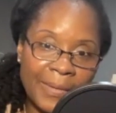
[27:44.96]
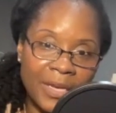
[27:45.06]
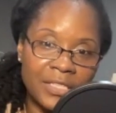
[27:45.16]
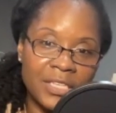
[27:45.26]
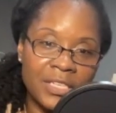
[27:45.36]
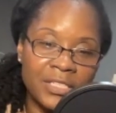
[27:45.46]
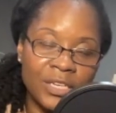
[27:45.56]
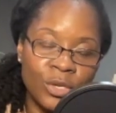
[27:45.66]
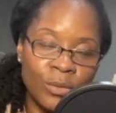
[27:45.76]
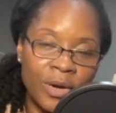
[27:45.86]
He's going to
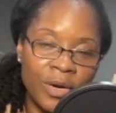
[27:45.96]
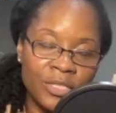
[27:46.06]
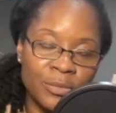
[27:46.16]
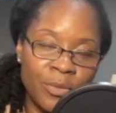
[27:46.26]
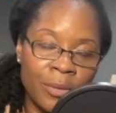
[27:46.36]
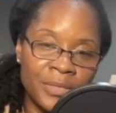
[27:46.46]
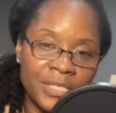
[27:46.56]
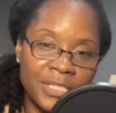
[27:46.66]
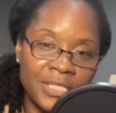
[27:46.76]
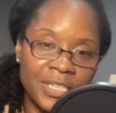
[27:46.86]
tell you about his
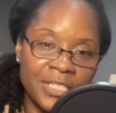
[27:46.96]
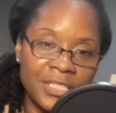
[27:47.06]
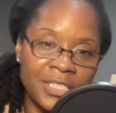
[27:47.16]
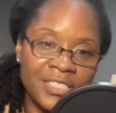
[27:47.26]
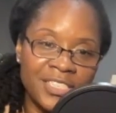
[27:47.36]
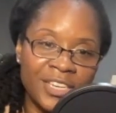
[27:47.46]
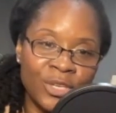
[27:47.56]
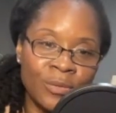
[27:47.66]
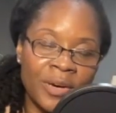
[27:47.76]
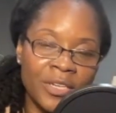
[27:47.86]
promises, and he's going to tell
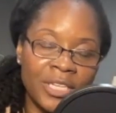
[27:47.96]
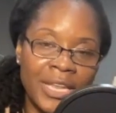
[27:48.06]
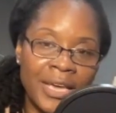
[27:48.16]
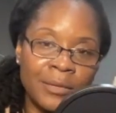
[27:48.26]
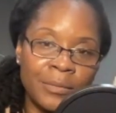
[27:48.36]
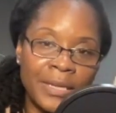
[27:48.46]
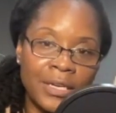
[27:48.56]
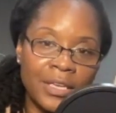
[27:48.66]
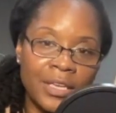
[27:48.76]
you about alignment.